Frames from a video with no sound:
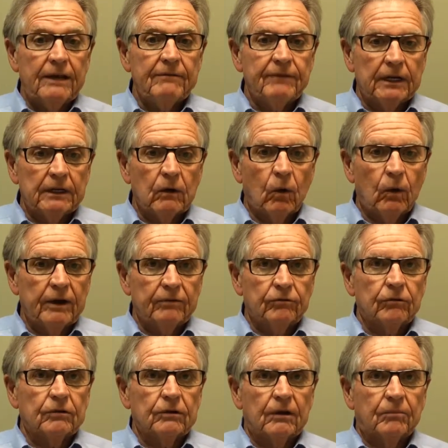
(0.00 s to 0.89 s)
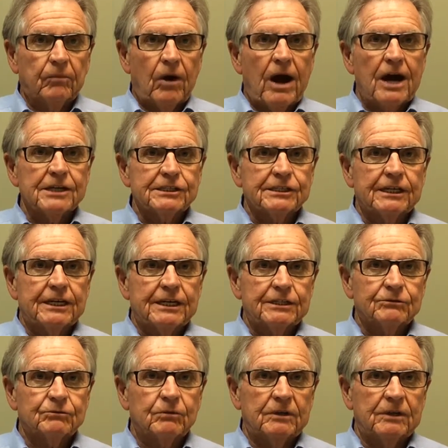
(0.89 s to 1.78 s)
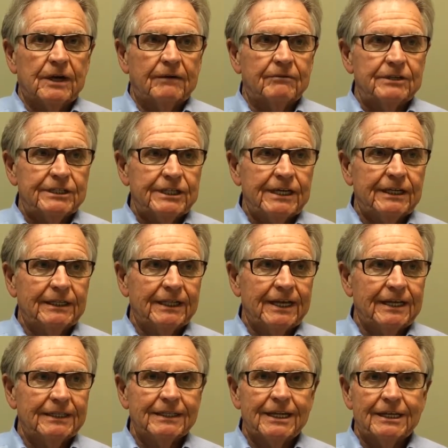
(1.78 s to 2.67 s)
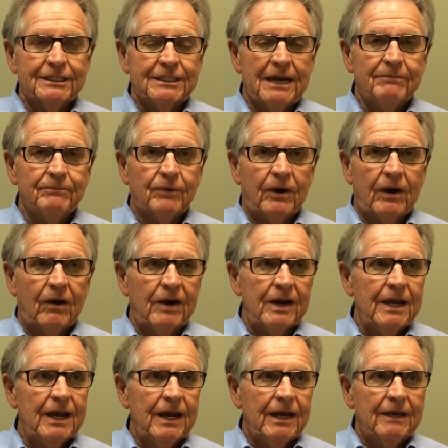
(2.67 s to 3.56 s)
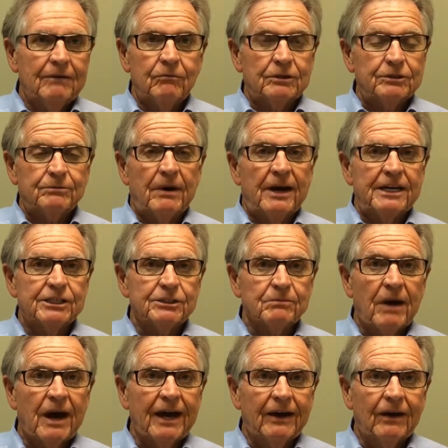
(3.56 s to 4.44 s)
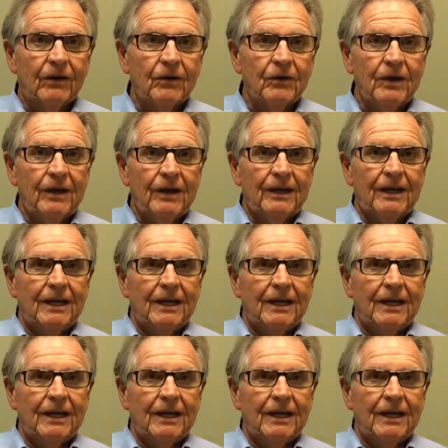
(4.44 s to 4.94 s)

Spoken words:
even going through the process when I was healing and the temporary was my smile.